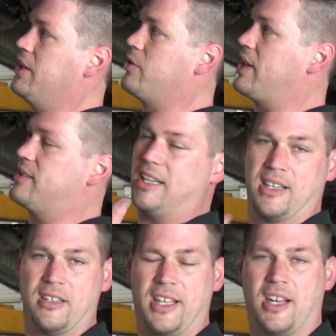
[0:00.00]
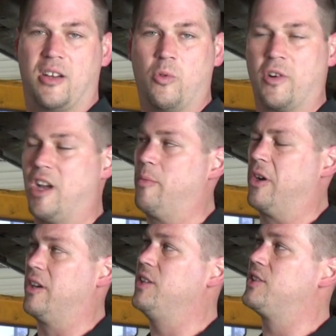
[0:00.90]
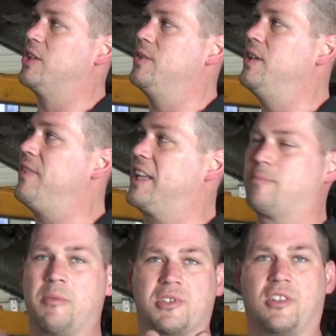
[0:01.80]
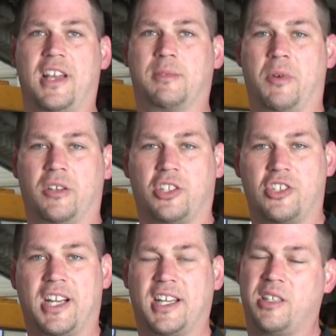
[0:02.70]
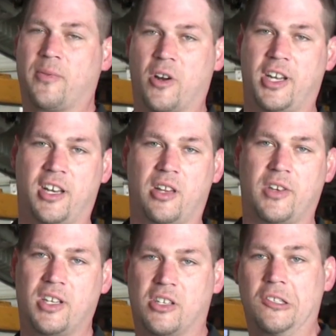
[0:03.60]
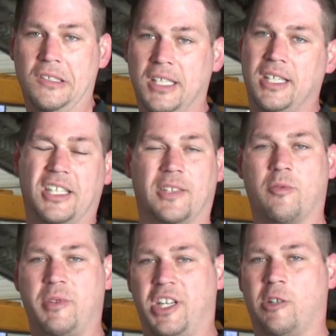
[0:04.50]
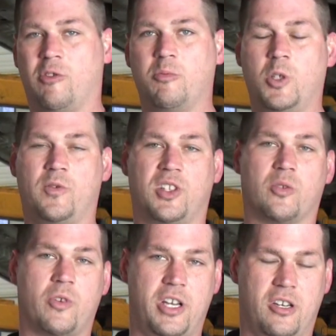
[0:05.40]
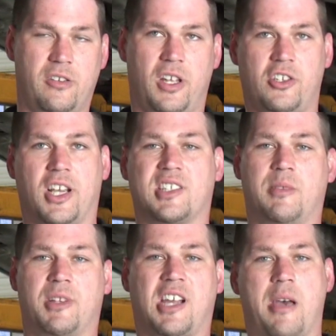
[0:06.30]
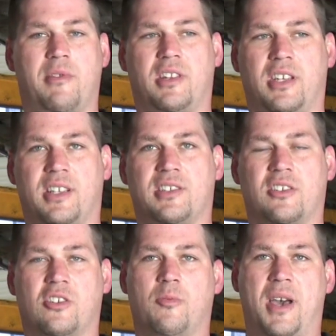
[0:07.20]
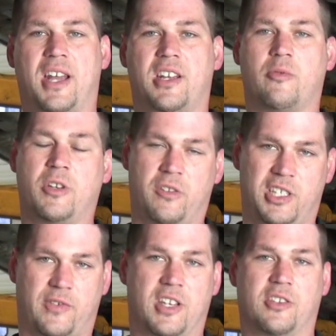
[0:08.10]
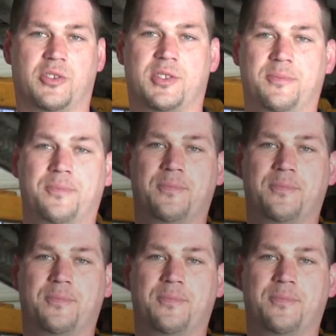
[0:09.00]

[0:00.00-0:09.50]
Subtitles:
You'll get that worn out part. So that's pretty much the last part to check on the front end of the vehicle. And from here we'll move to the rear and check some of the common things that go bad on the rear of these vehicles.